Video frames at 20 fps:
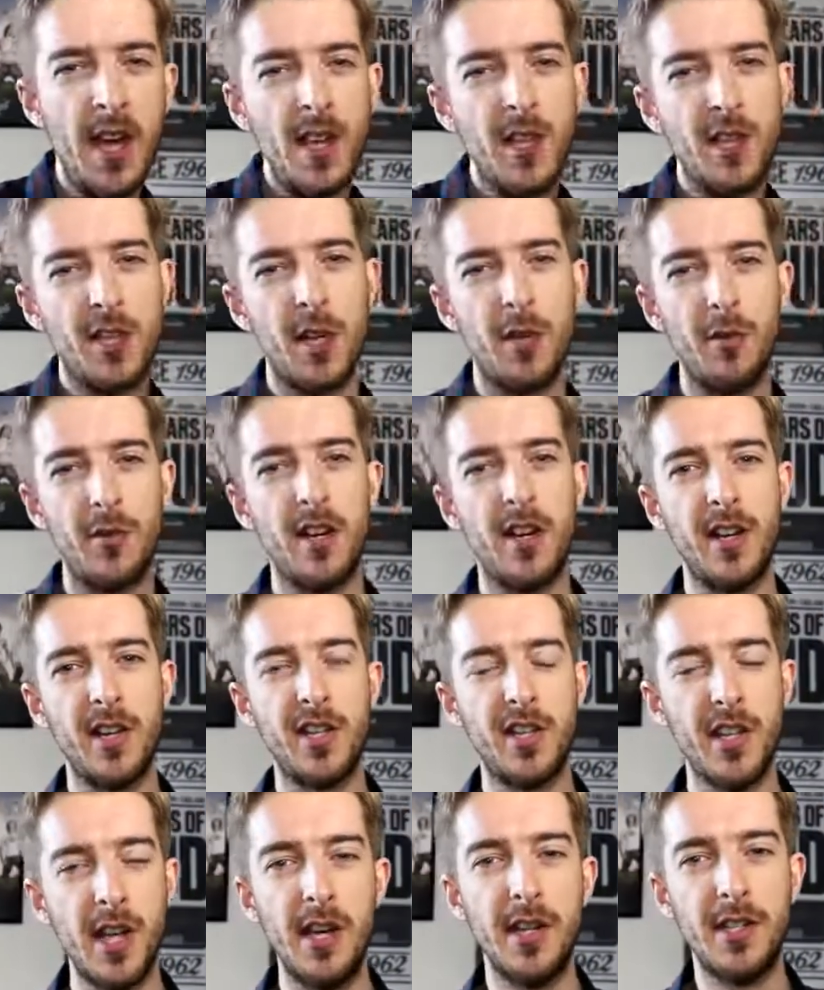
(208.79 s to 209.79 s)
So there are
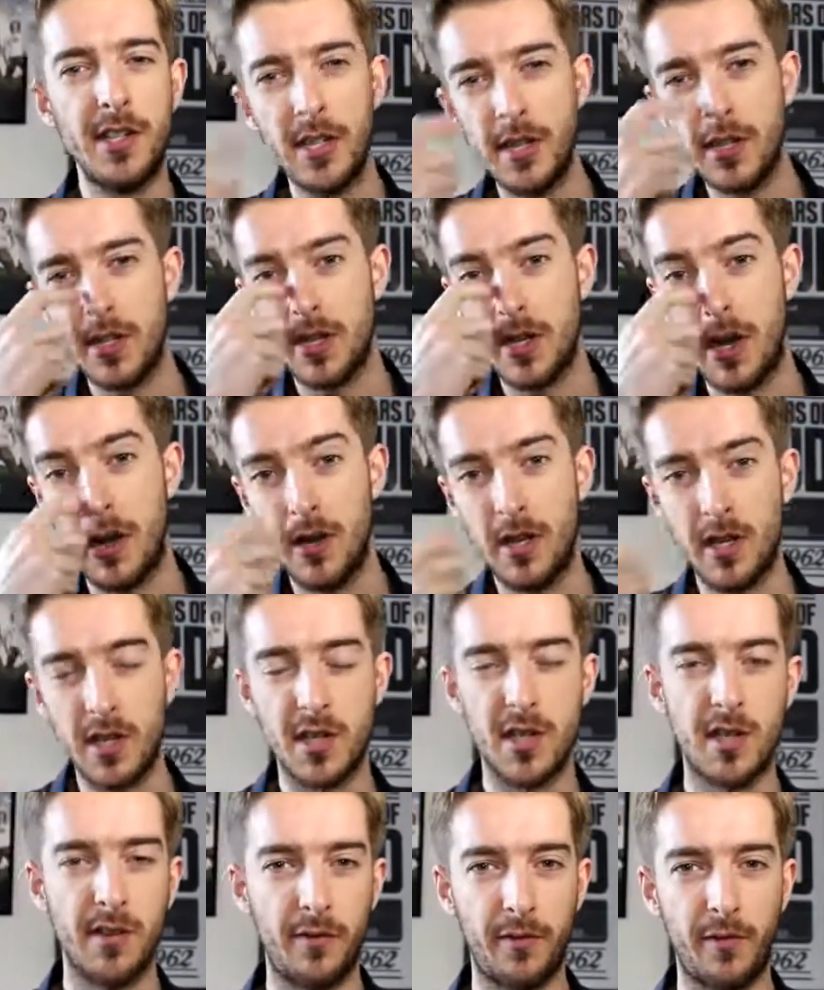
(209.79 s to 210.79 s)
certain
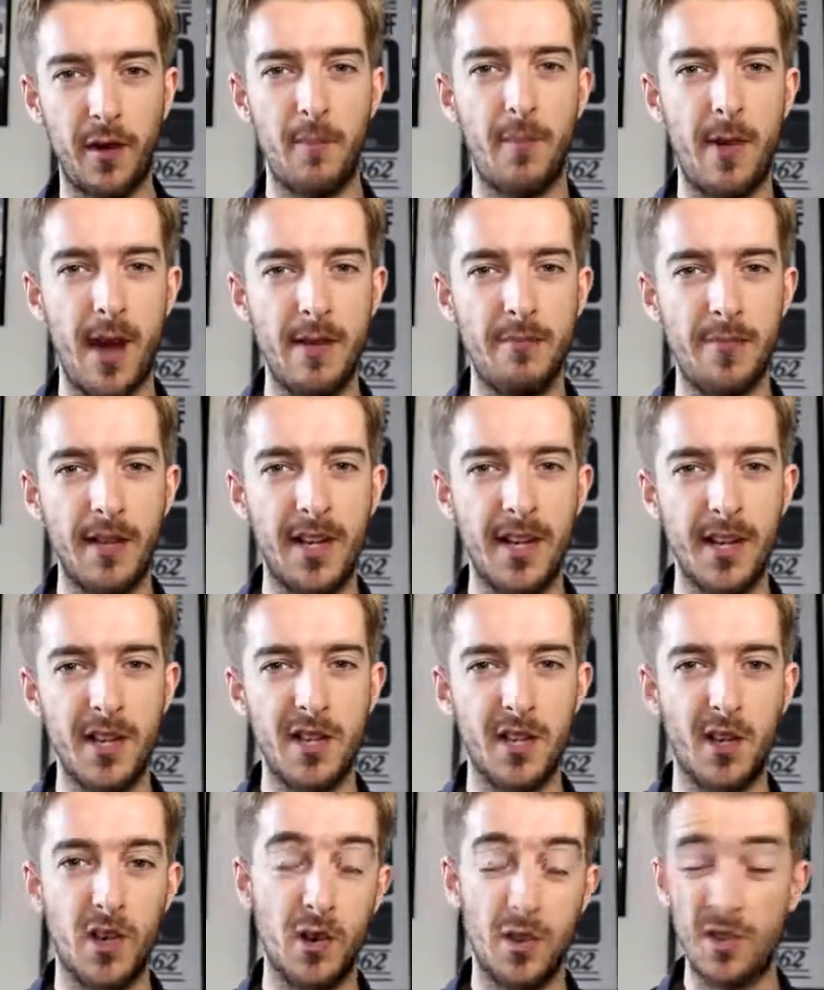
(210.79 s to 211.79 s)
songs from my
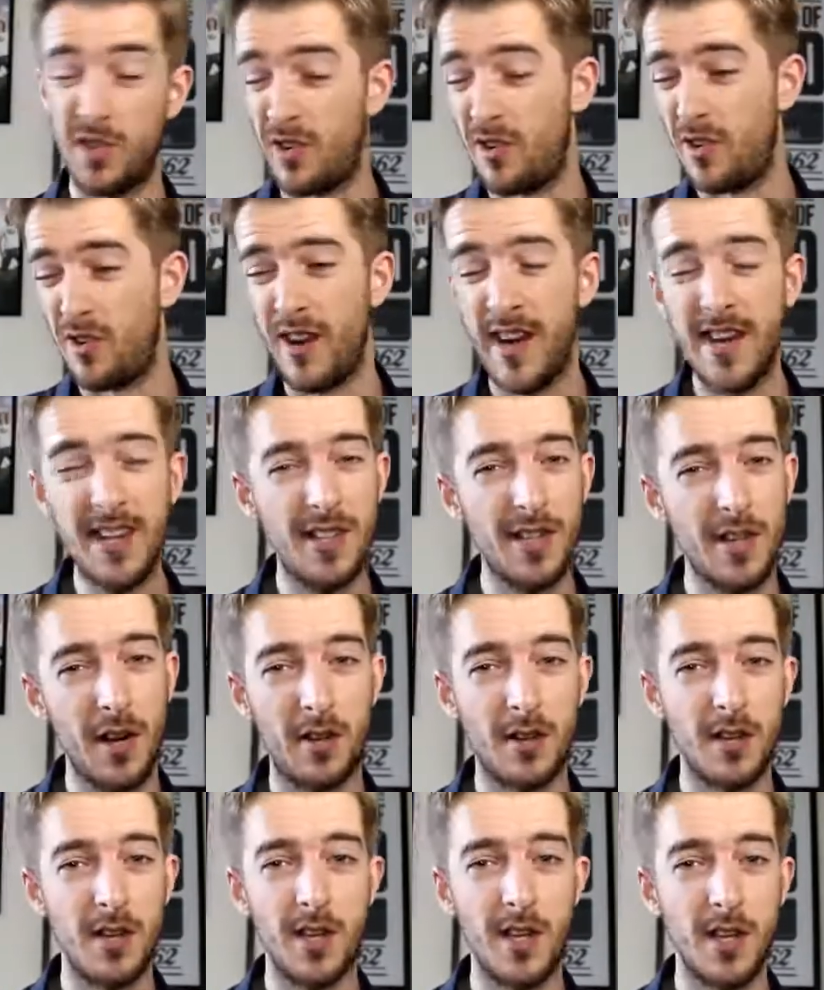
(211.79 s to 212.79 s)
beginner's course, or any
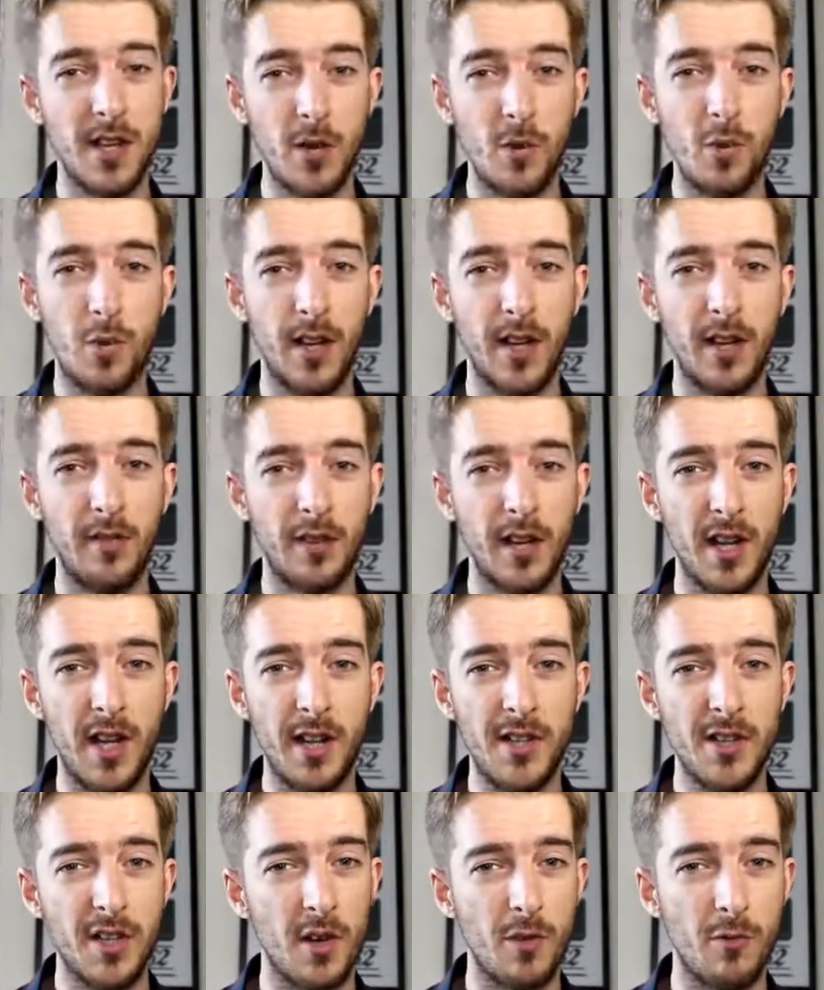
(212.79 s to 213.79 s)
songs that you will have
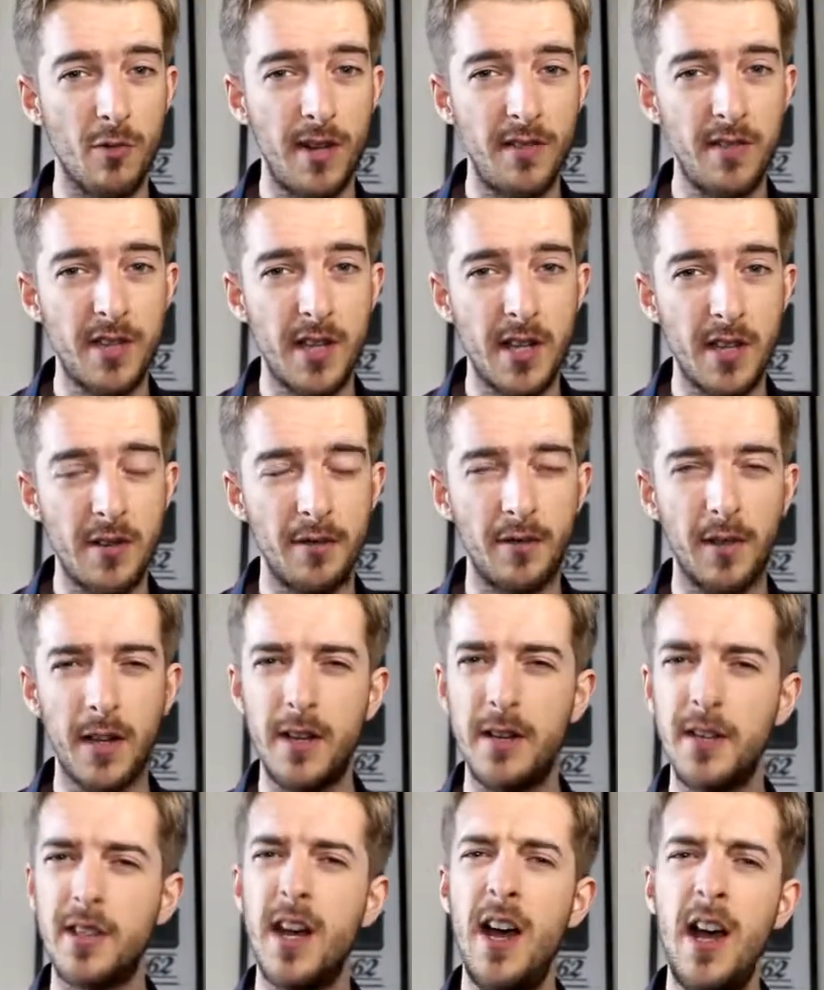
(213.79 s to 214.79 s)
learnt, or riffs that you have
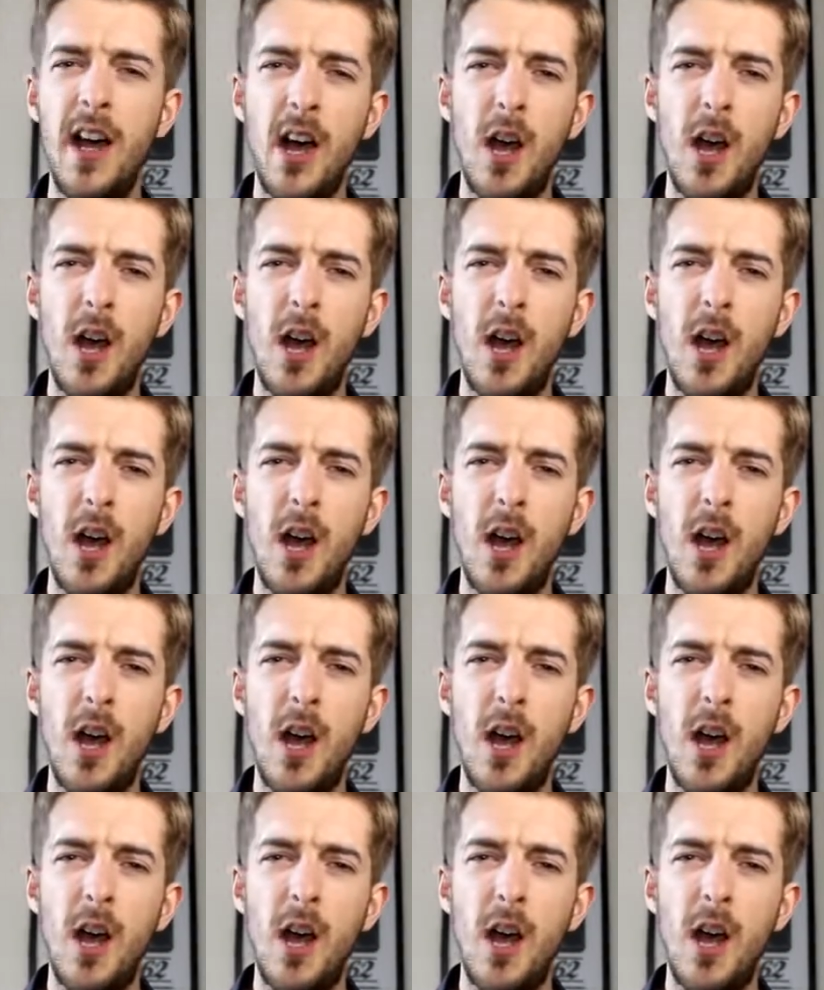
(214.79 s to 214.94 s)
learnt,